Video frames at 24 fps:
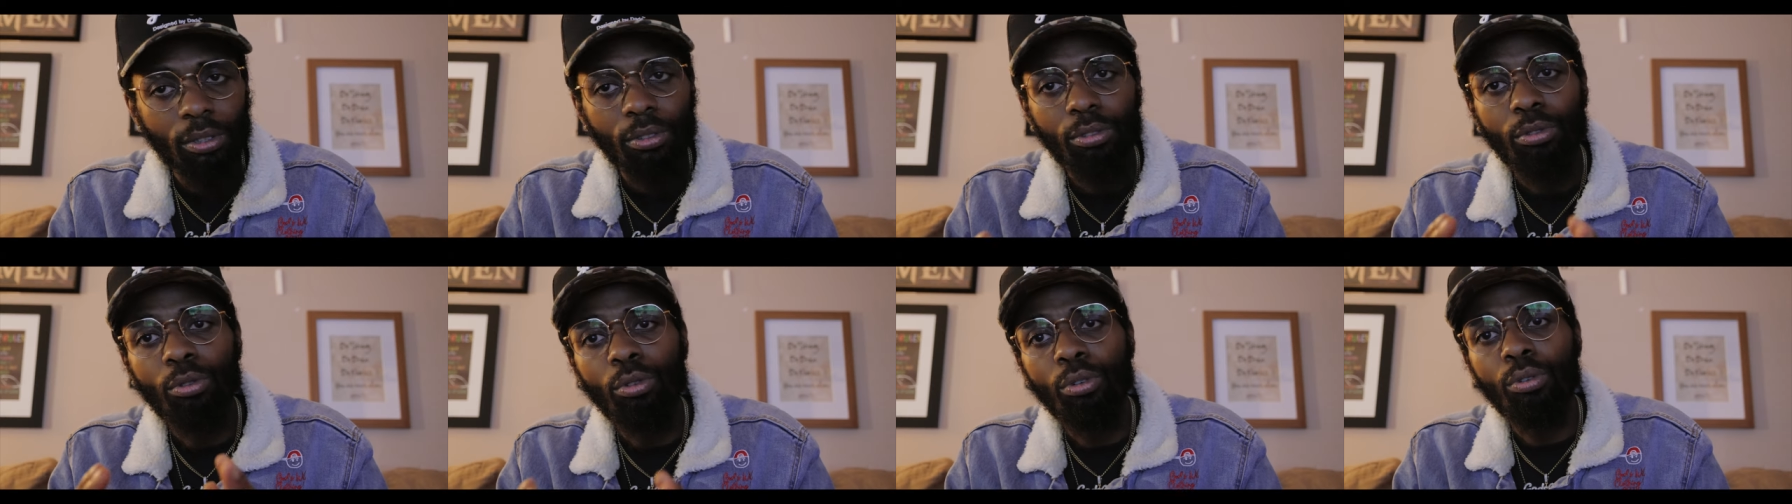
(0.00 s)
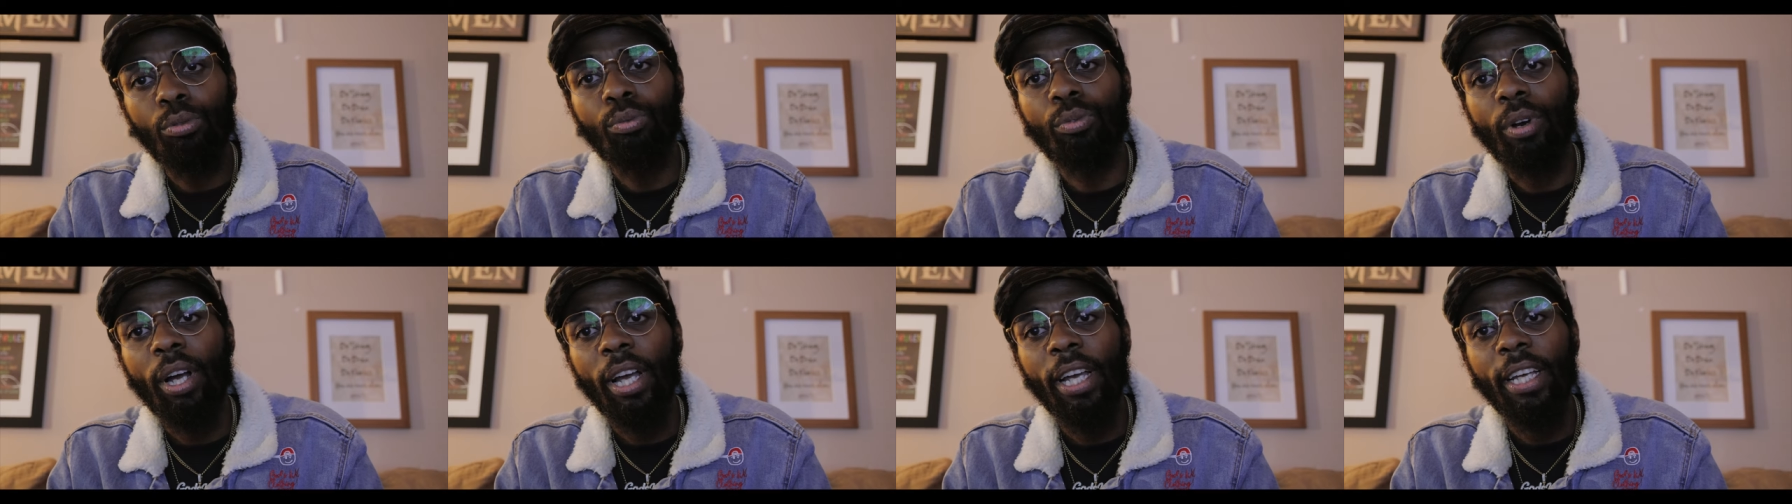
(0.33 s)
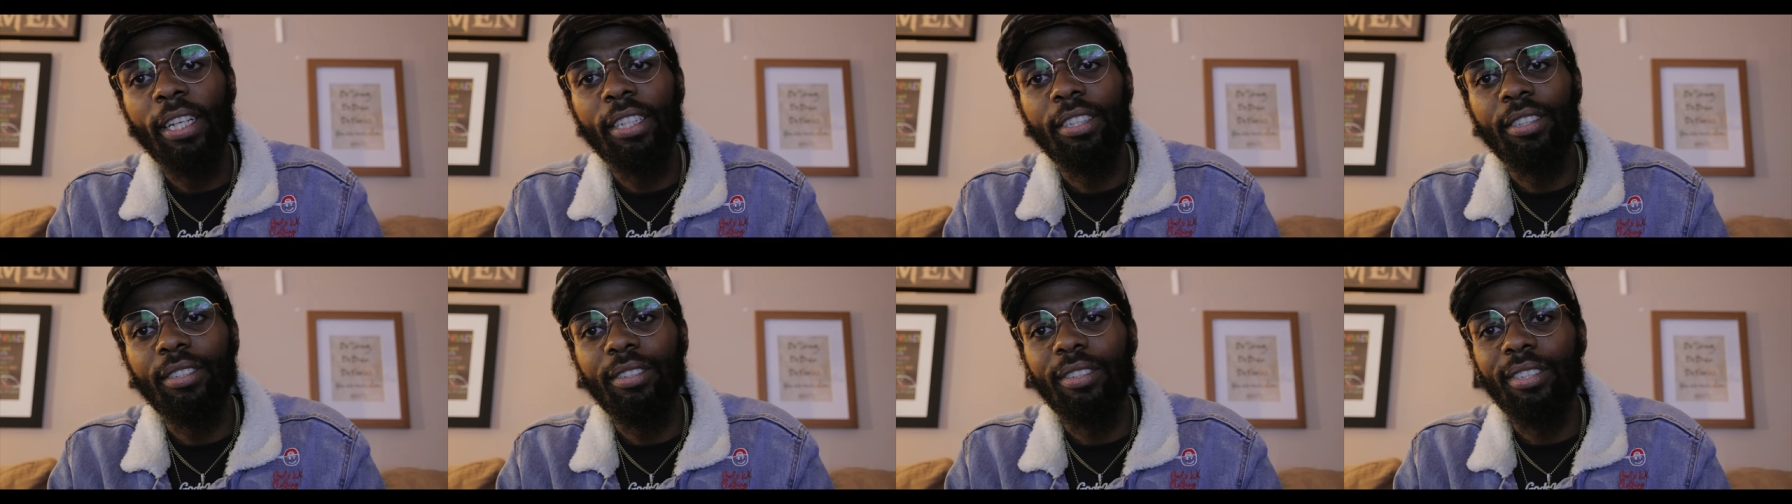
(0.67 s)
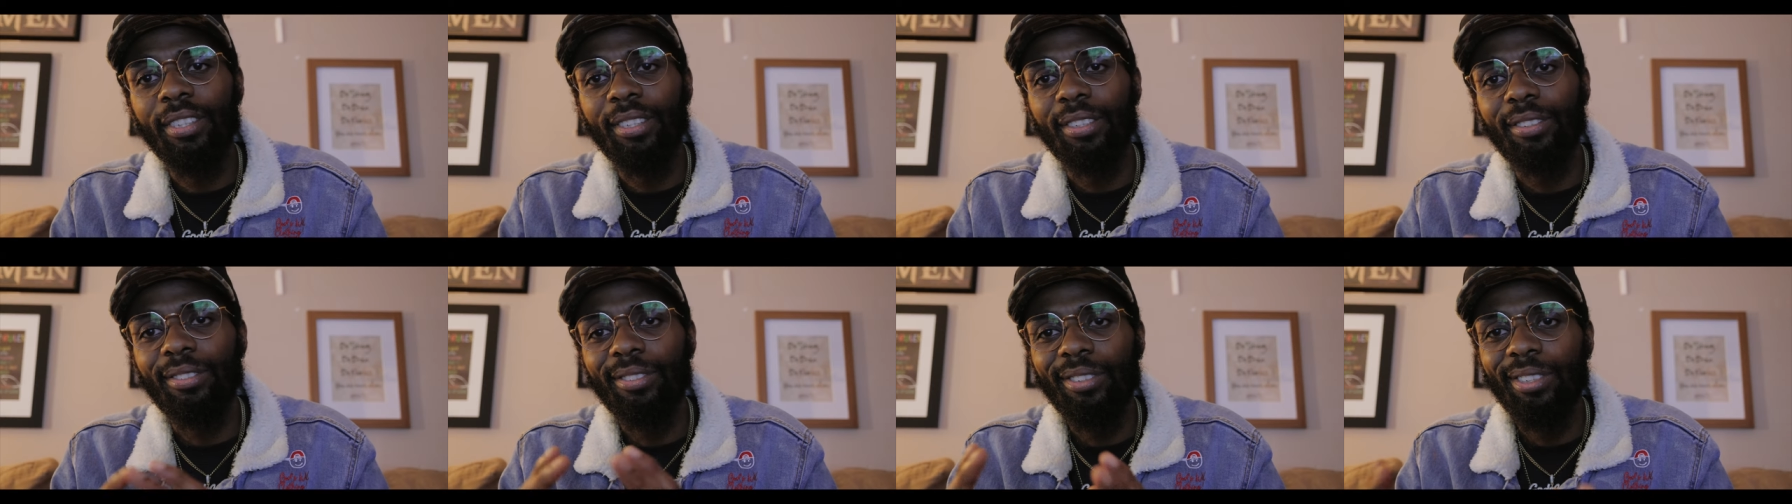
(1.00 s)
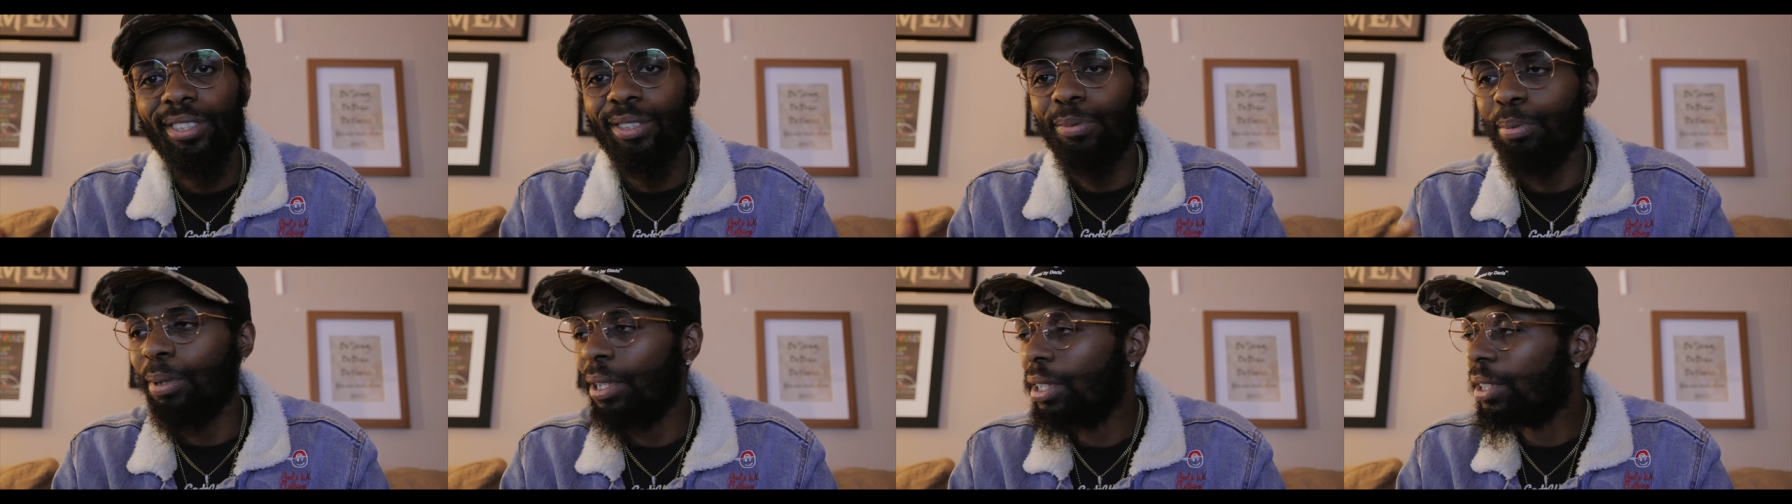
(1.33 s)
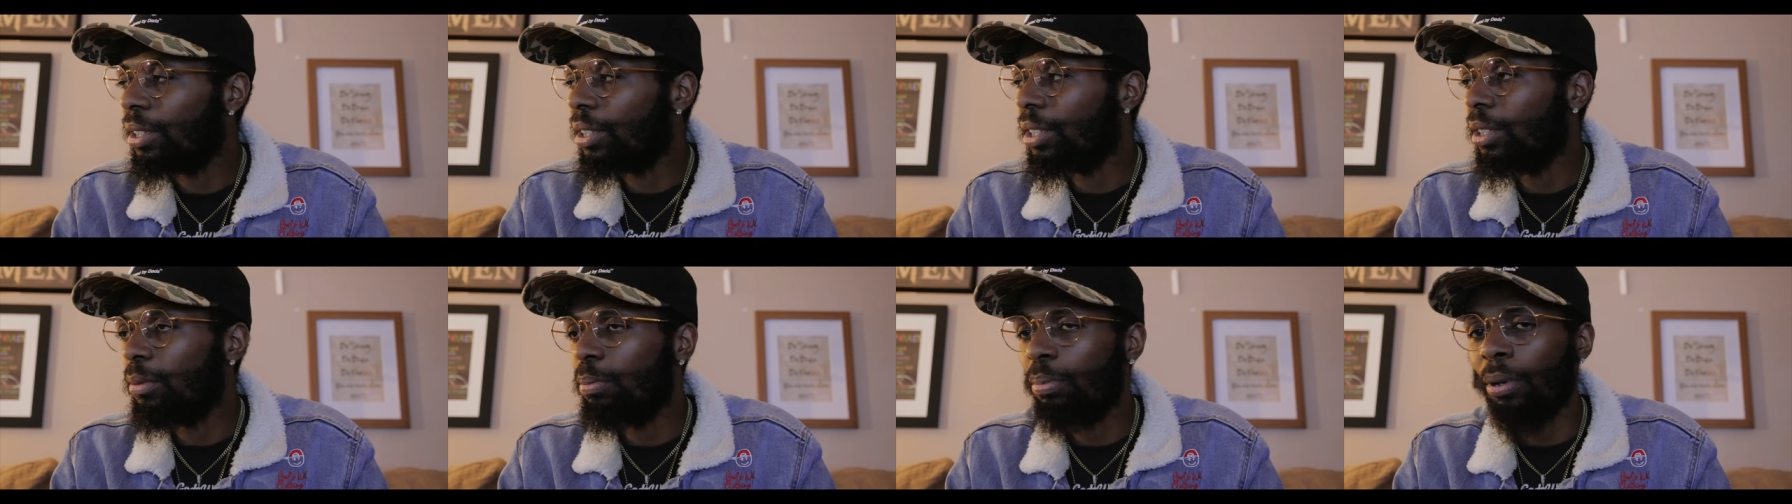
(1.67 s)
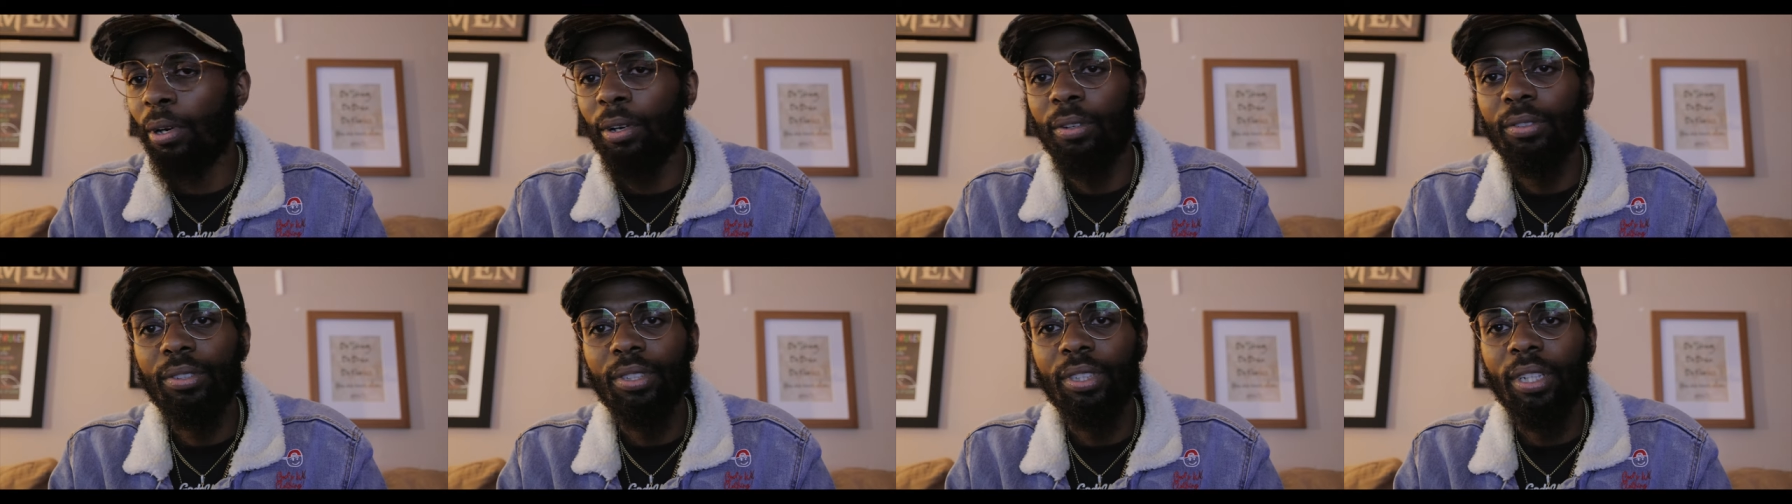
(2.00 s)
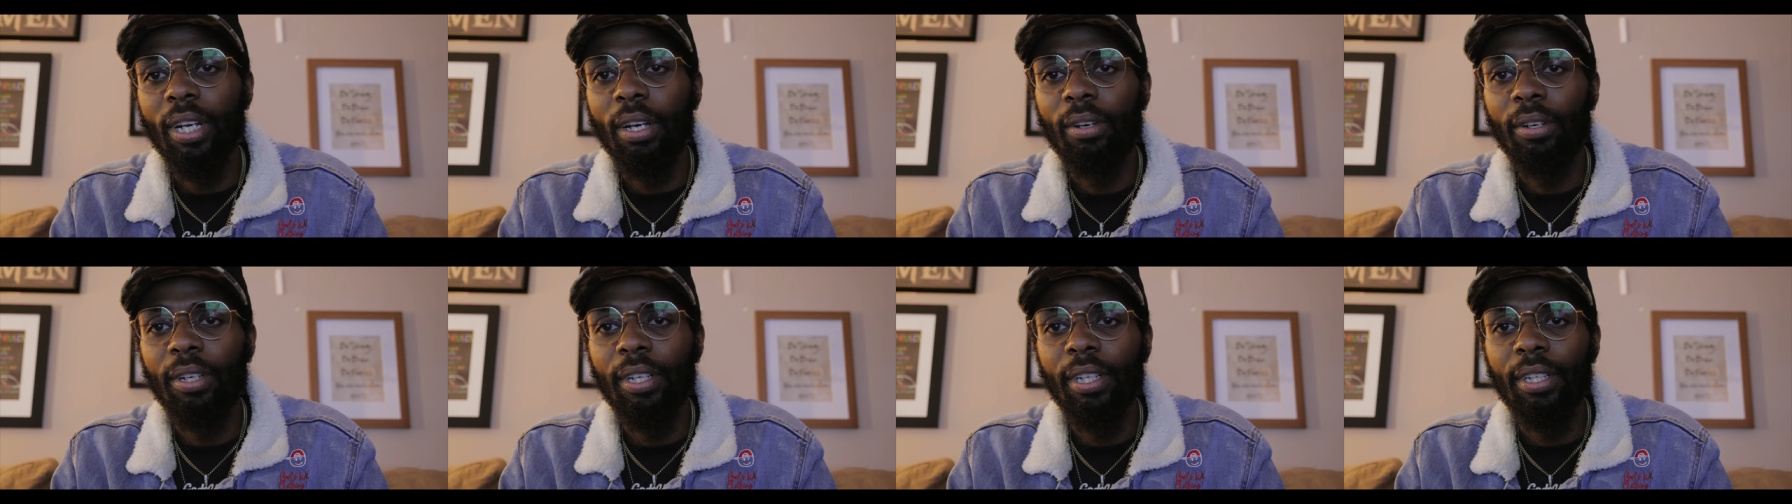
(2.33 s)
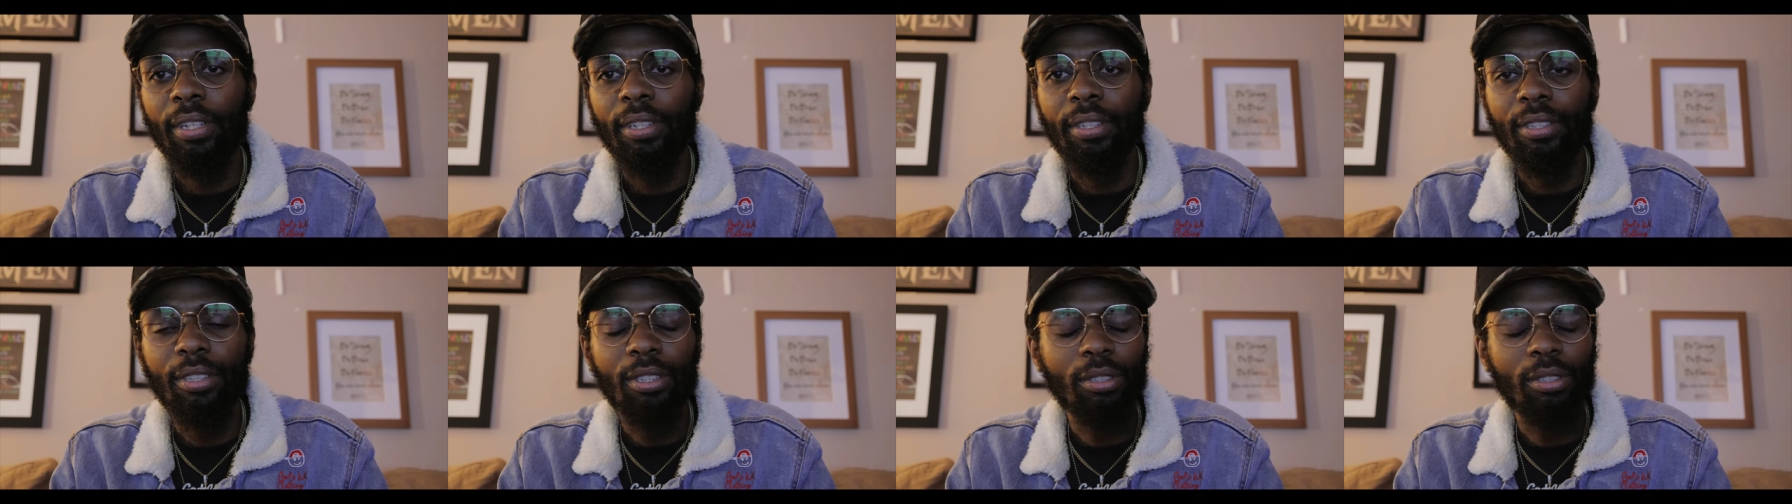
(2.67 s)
doing right, just being a good person out here,